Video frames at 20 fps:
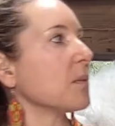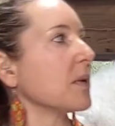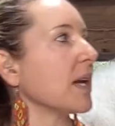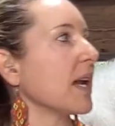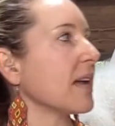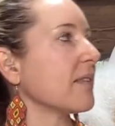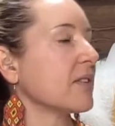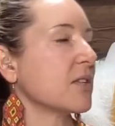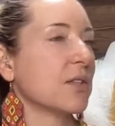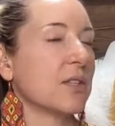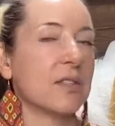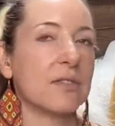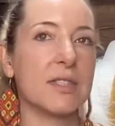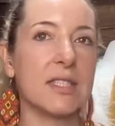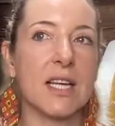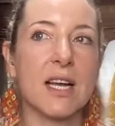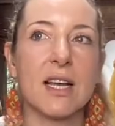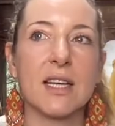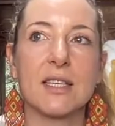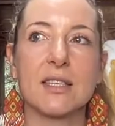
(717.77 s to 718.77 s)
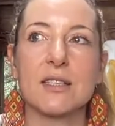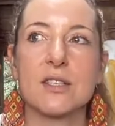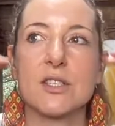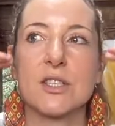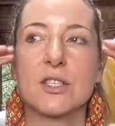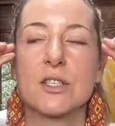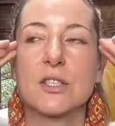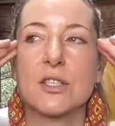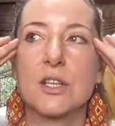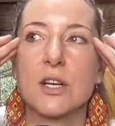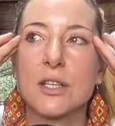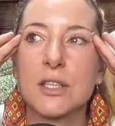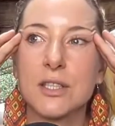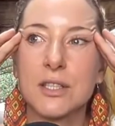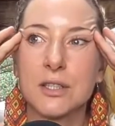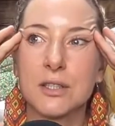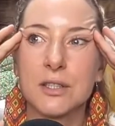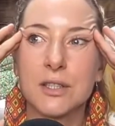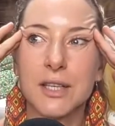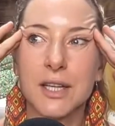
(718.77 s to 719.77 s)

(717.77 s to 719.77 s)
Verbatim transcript: What I've sort of done is just started to